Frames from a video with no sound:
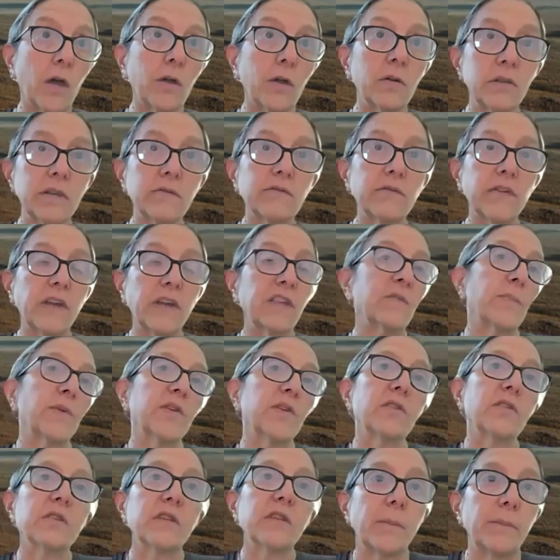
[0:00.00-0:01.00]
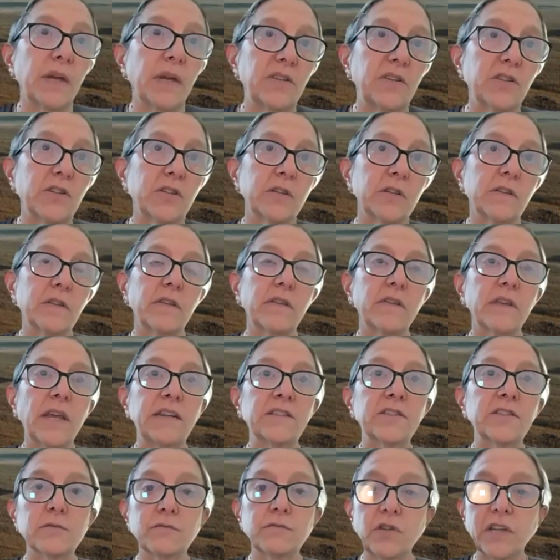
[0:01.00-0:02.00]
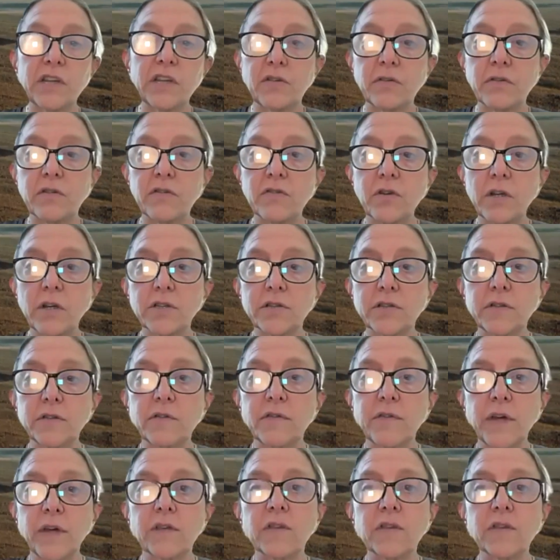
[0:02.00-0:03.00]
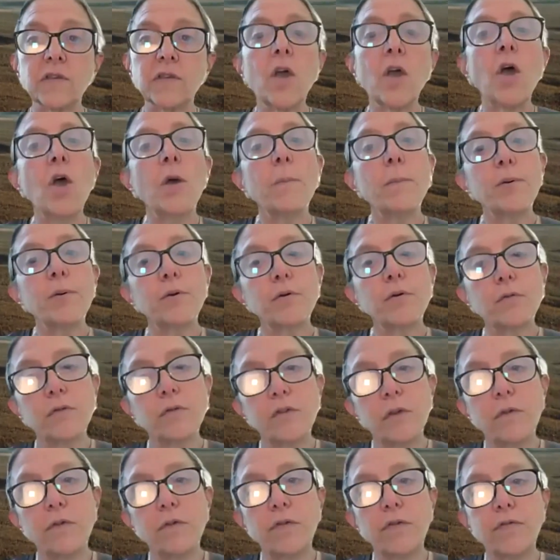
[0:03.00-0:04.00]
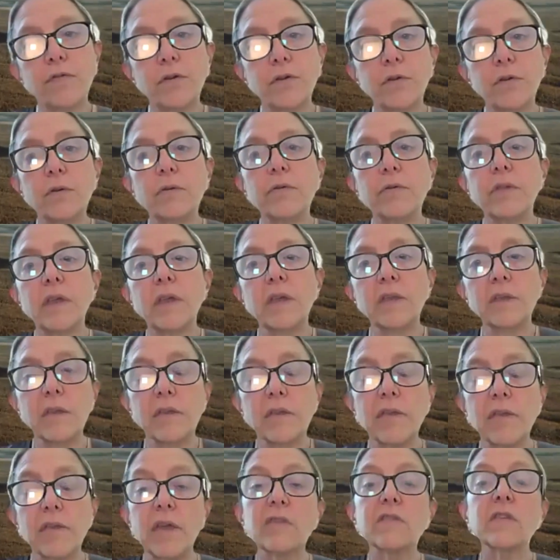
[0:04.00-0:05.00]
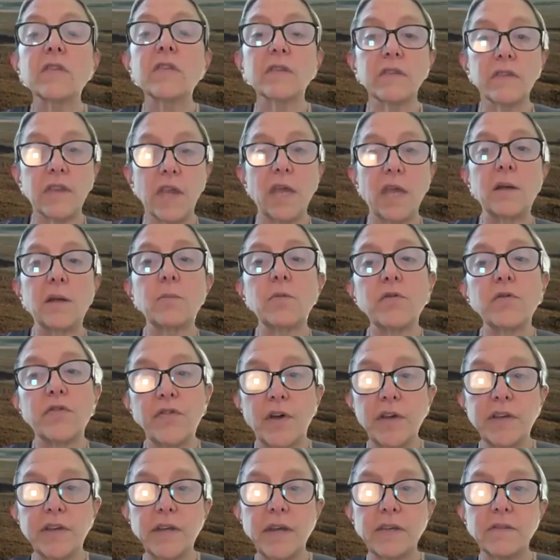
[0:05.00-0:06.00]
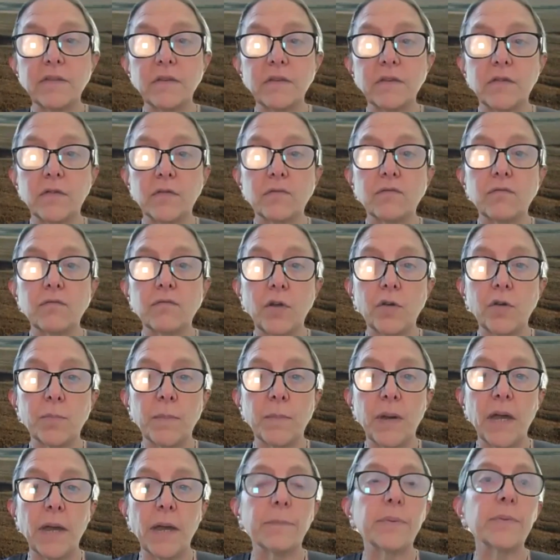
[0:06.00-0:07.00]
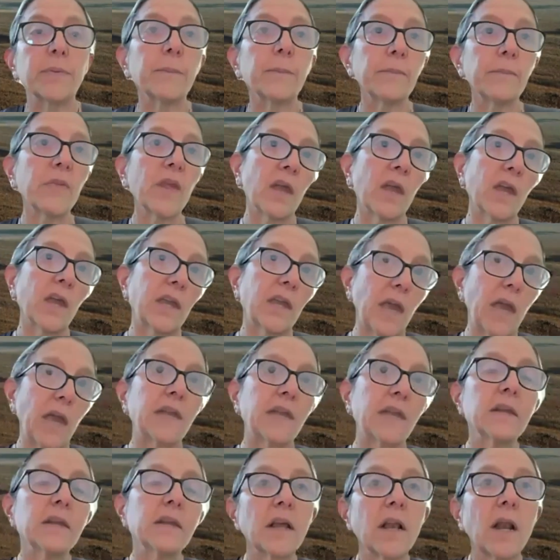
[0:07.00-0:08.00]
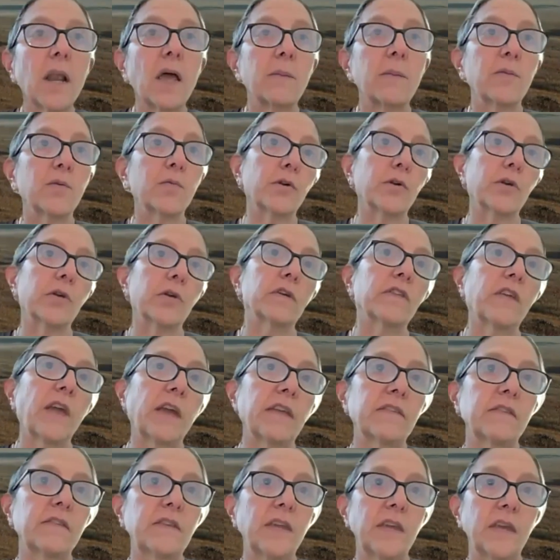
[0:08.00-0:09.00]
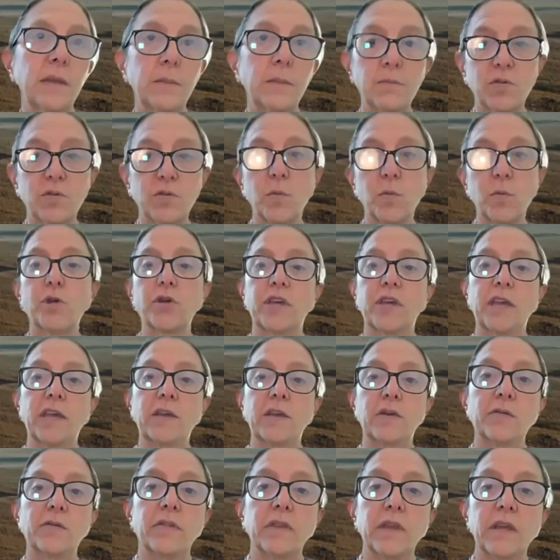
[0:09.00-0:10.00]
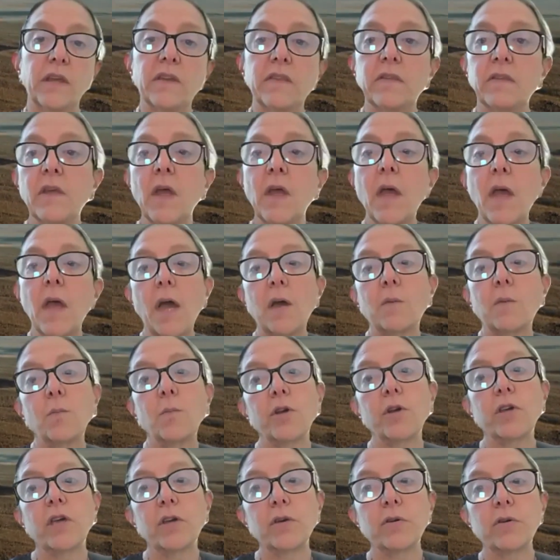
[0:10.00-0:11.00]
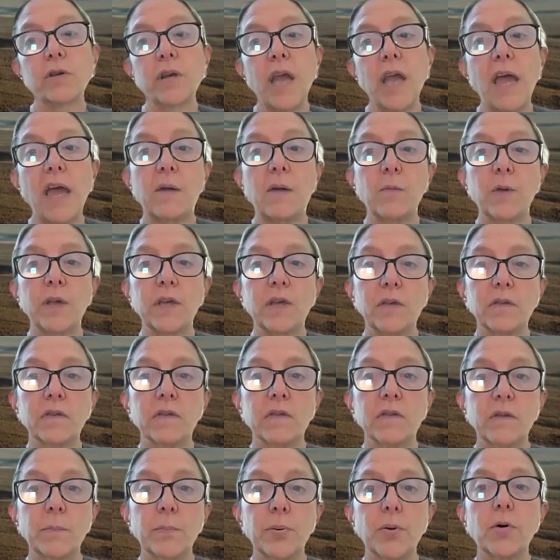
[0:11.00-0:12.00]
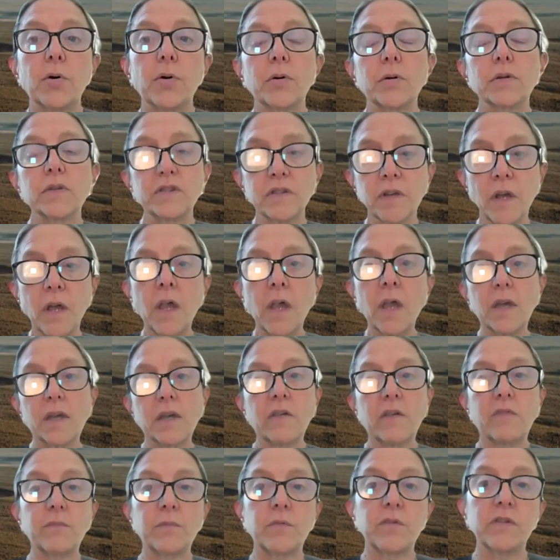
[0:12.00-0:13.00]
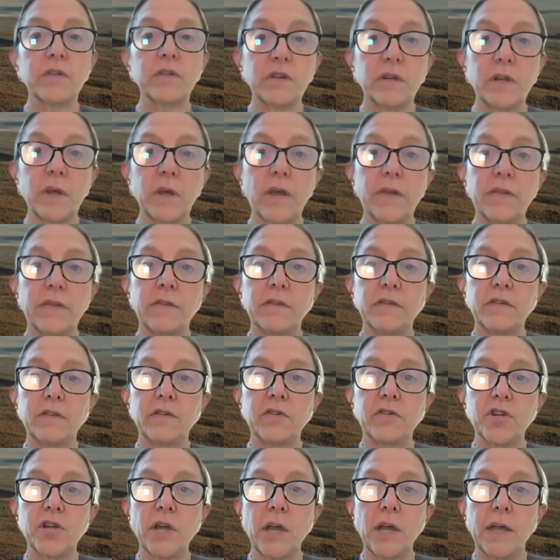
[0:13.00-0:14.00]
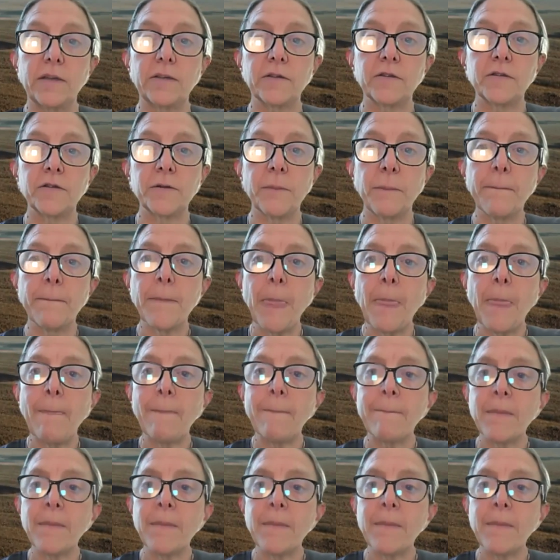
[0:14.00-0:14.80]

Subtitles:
own investments. I mentioned the National Reconstruction Fund, but also through the Sustainable Finance Roadmap. Again, Climateworks has teams working on this and working on how we can support governments and others to change.